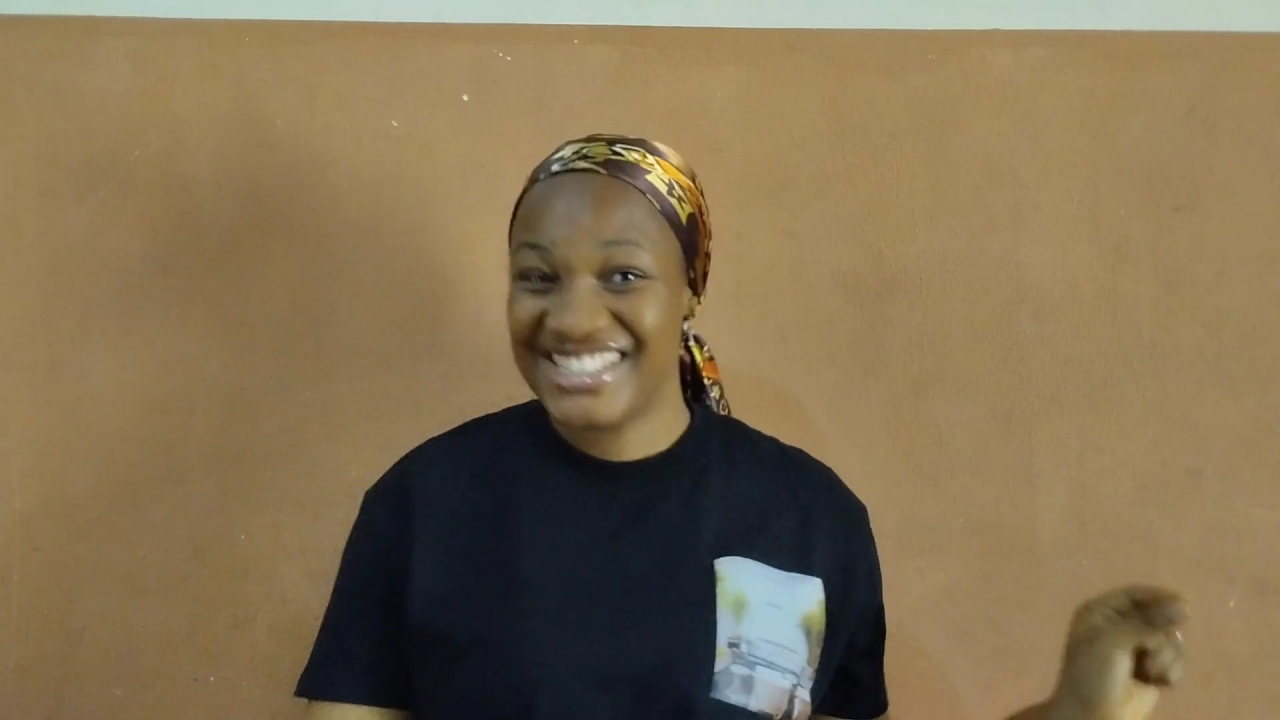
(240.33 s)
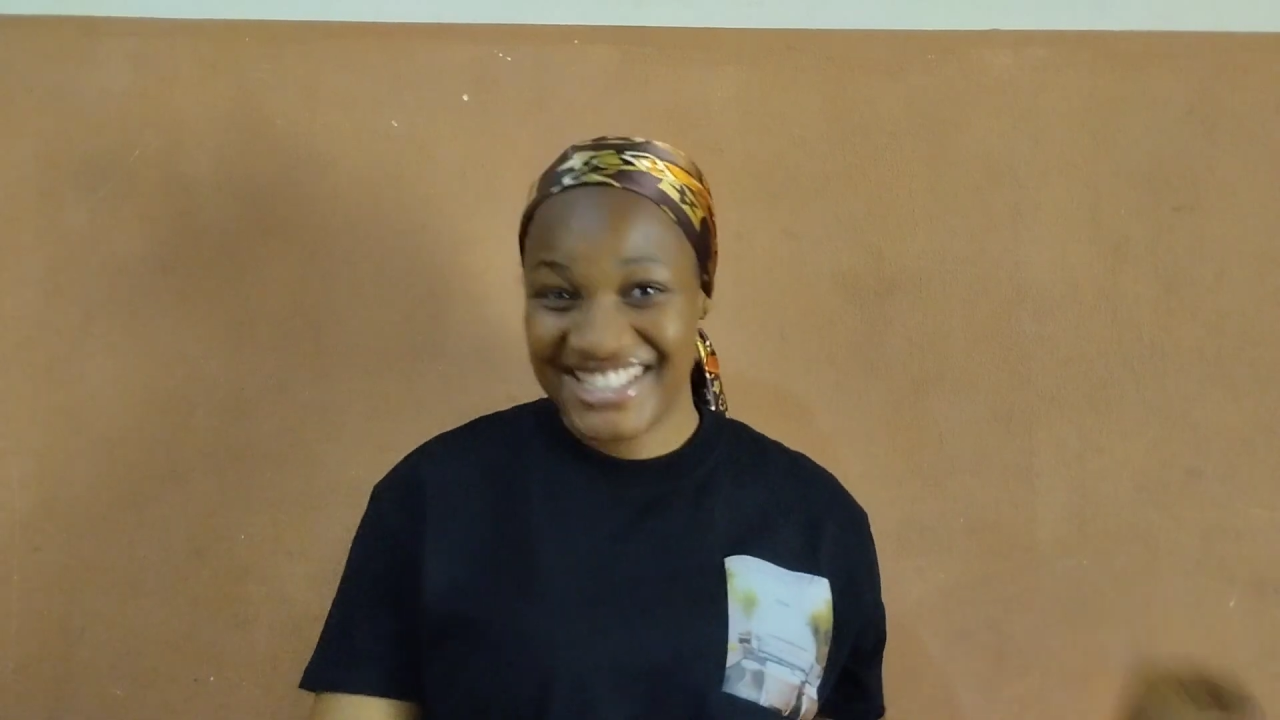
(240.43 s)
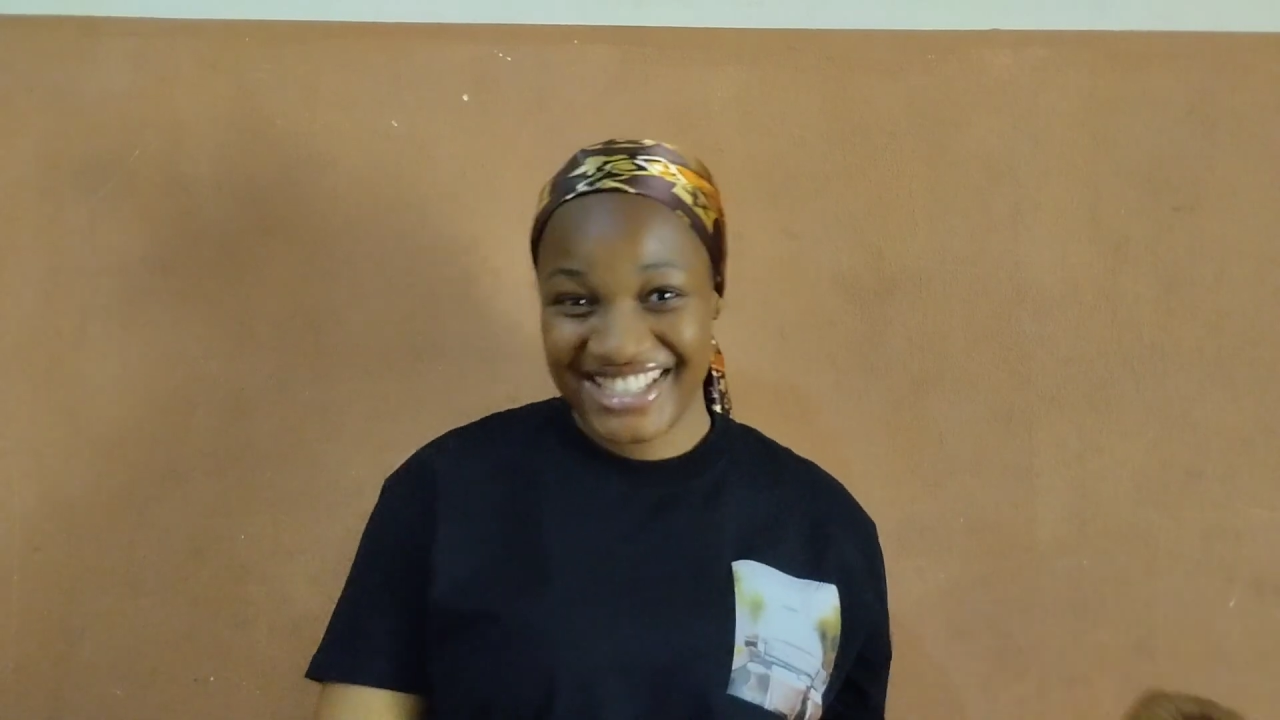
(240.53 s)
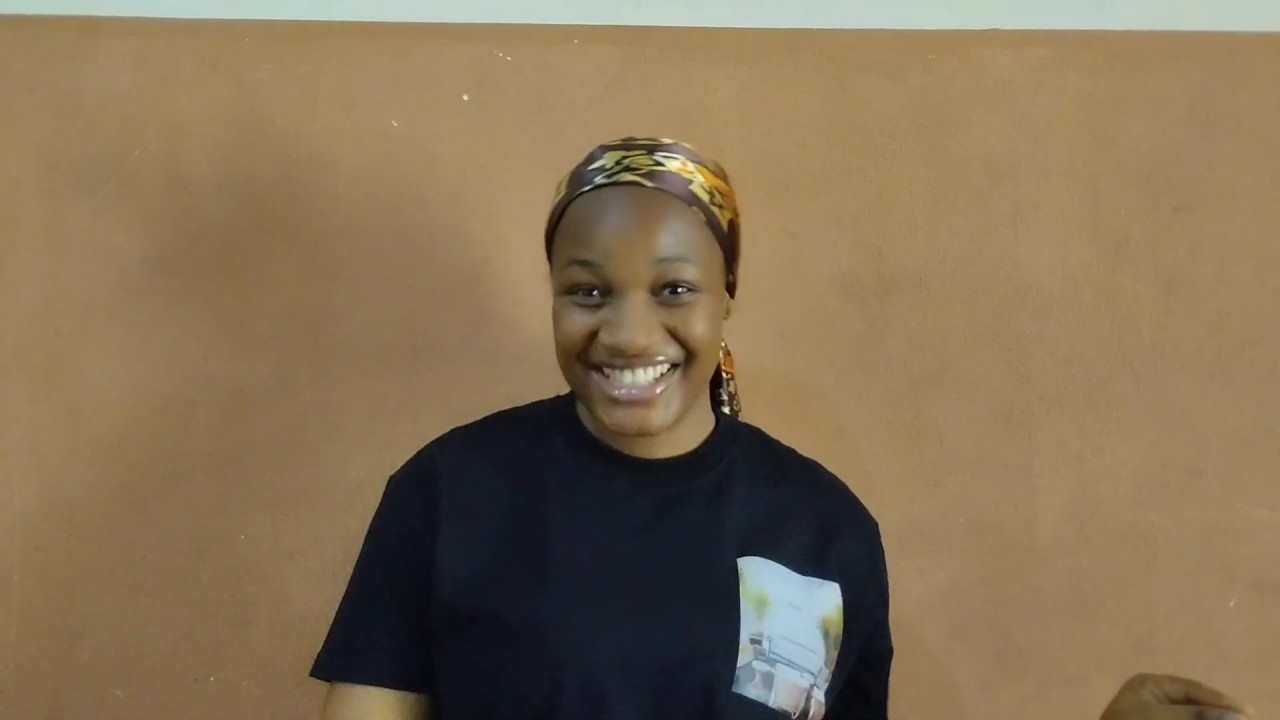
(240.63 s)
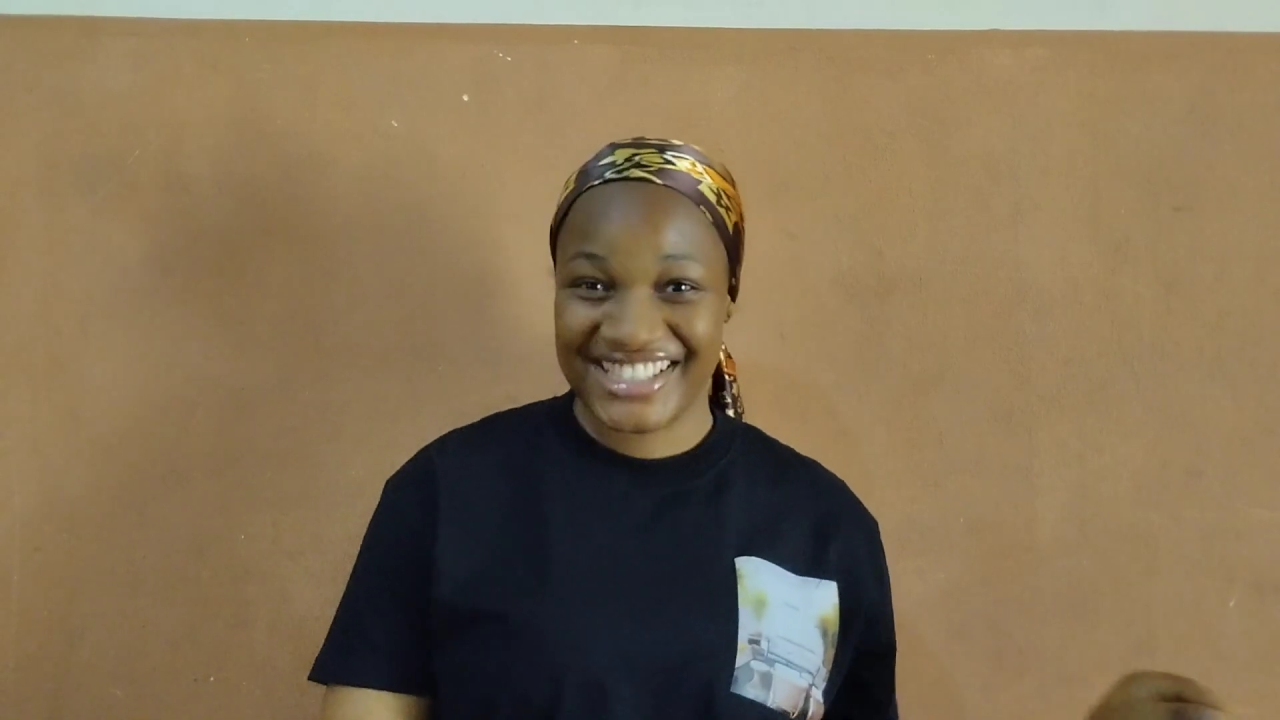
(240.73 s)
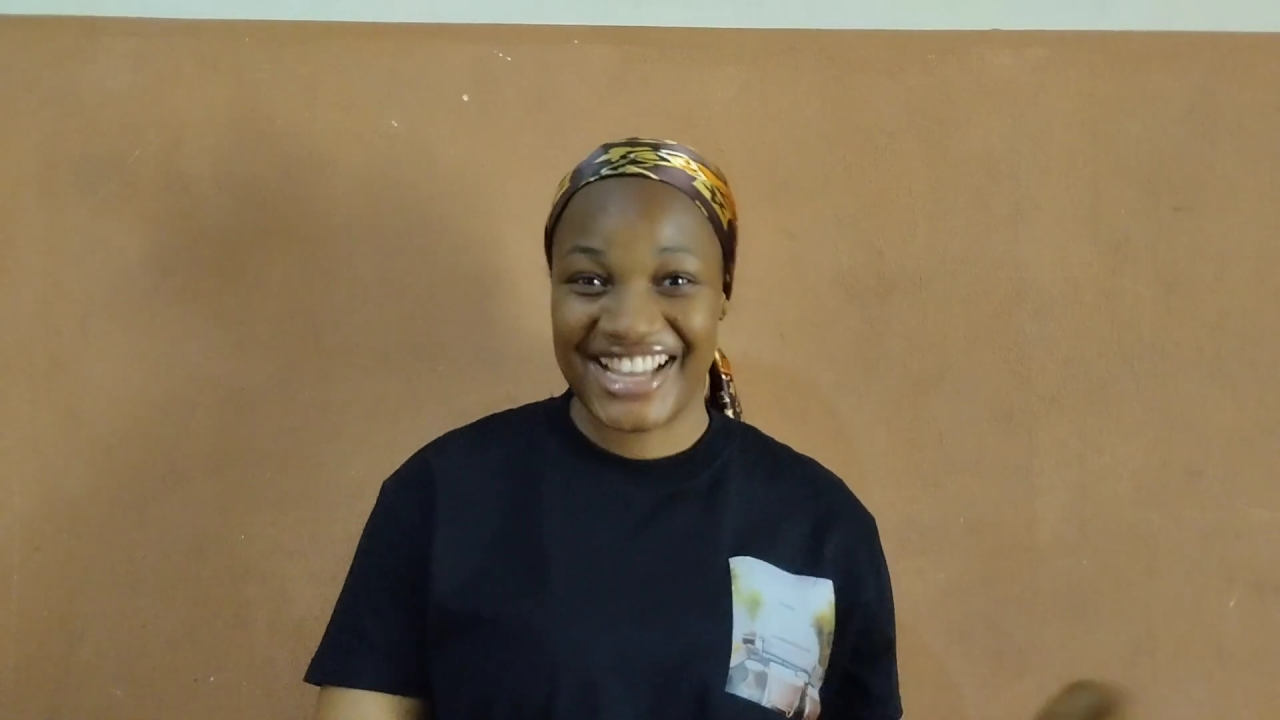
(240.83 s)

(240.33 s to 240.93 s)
the date,